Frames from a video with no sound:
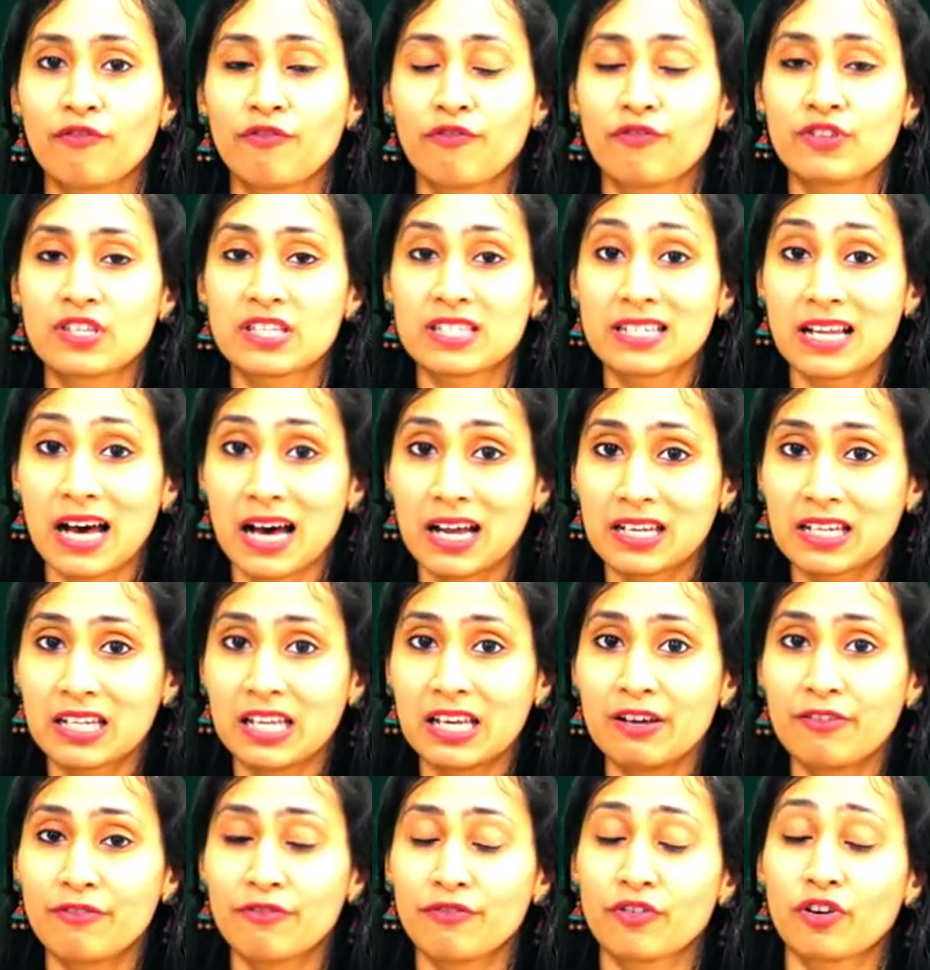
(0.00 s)

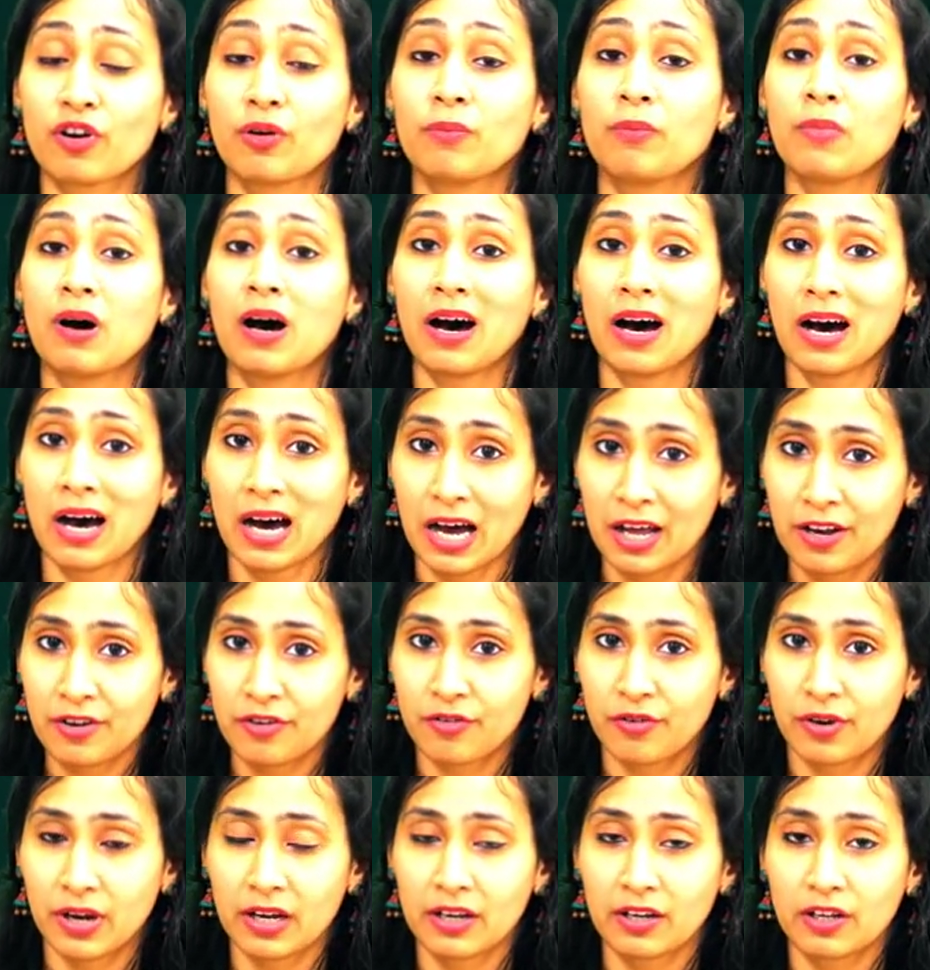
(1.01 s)
starting from
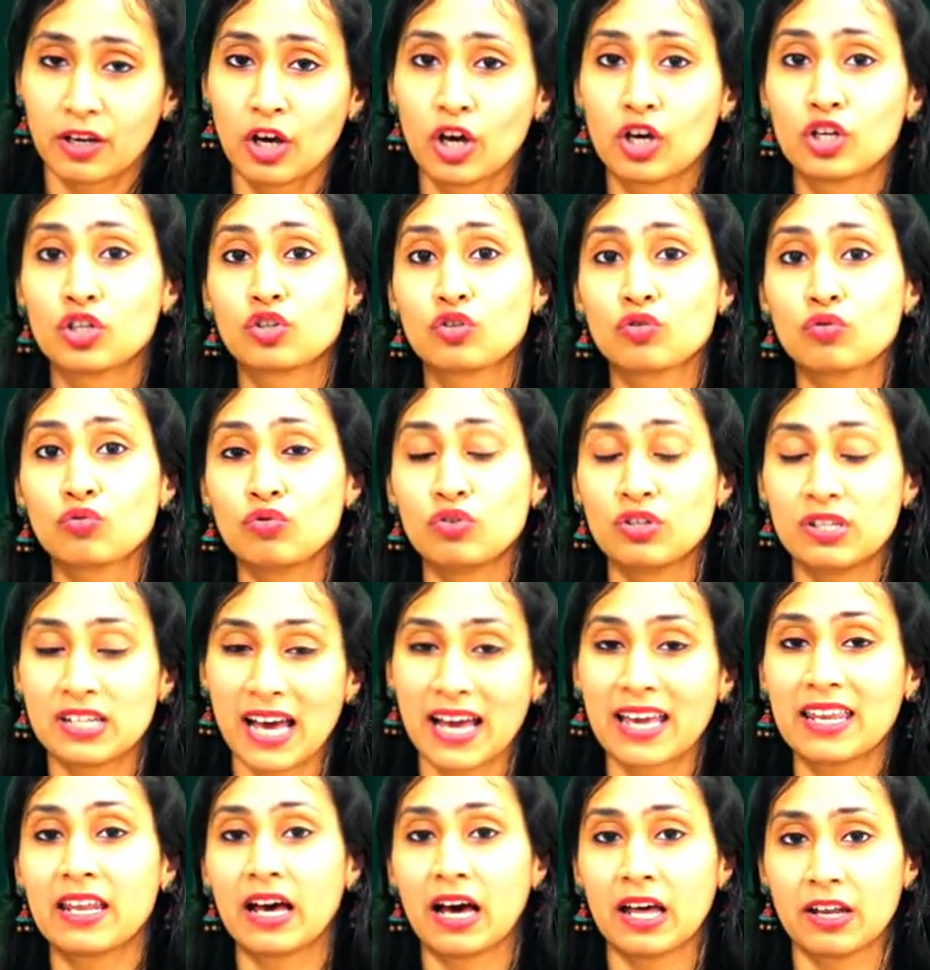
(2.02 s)
100 to
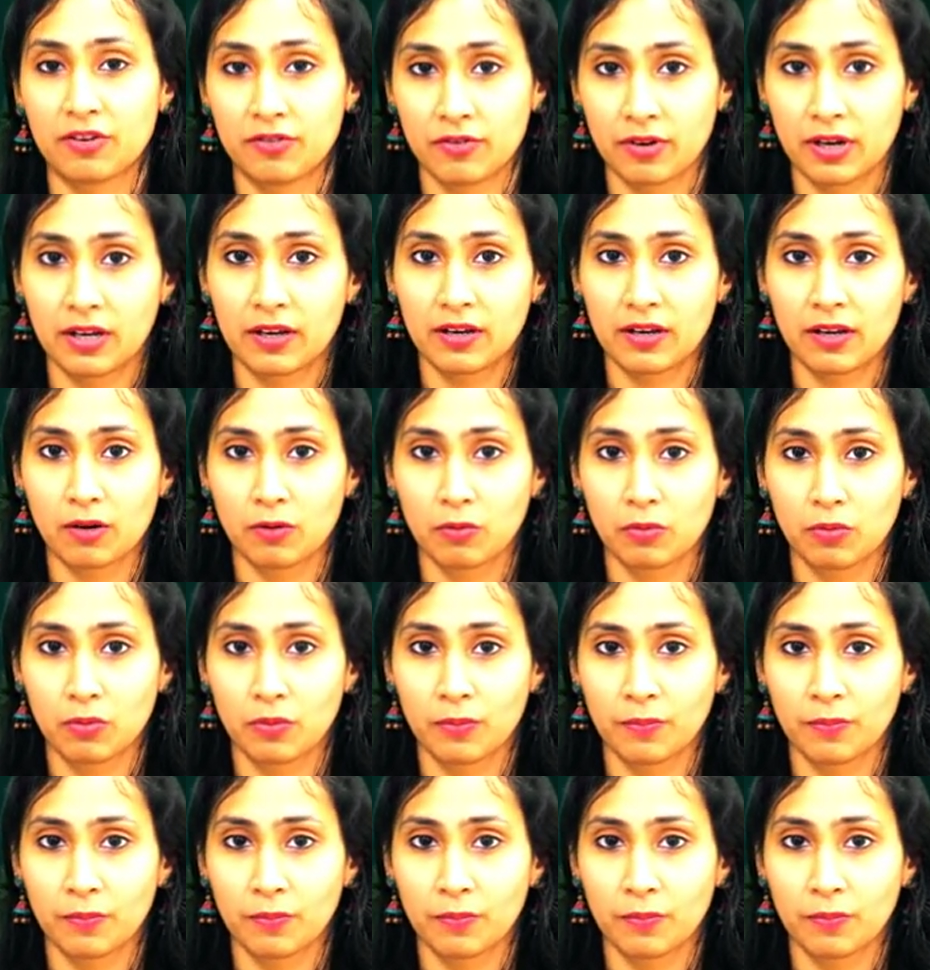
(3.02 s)
900 now.